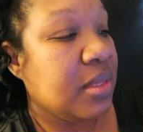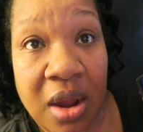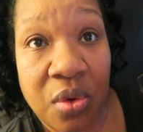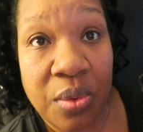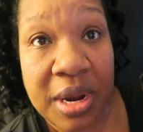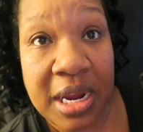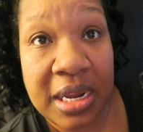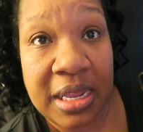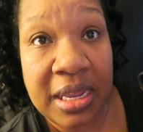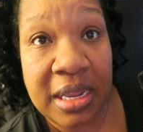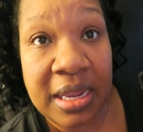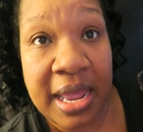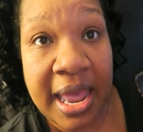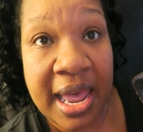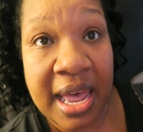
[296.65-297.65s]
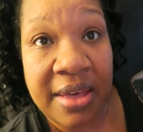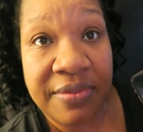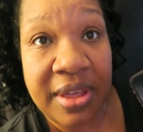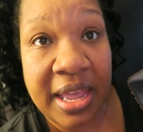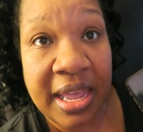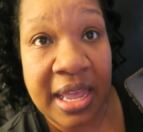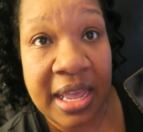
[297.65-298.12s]
I already have
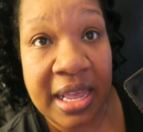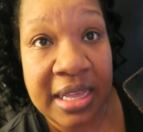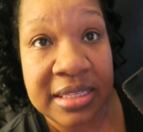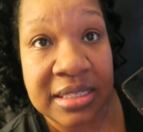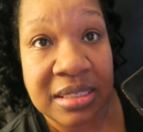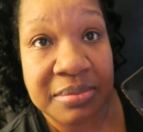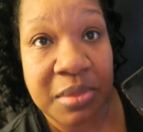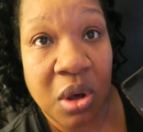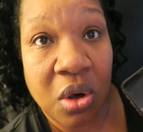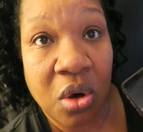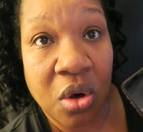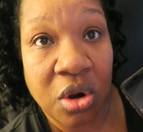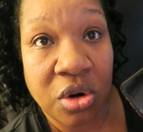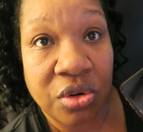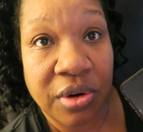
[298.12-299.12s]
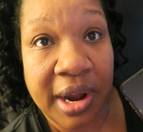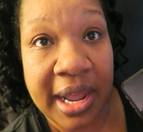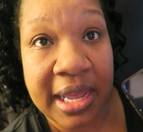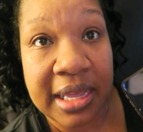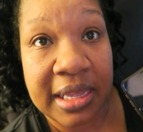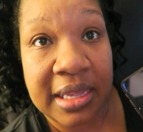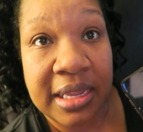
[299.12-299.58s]
a small
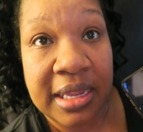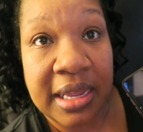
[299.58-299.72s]
crack.